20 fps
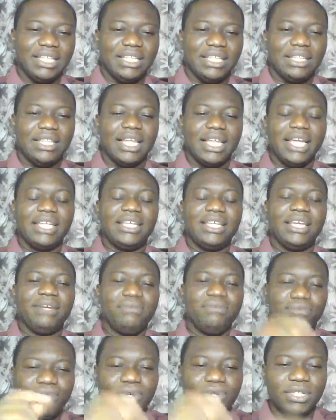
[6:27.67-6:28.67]
Thank
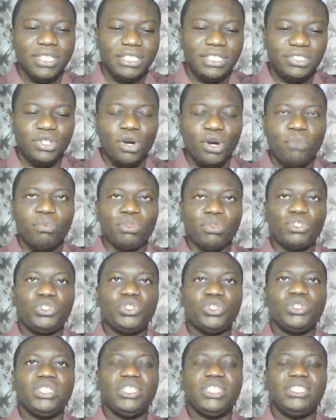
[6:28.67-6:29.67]
Him for this
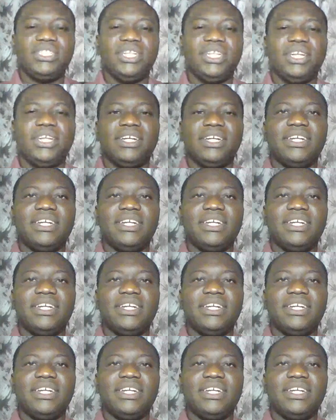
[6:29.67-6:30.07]
opportunity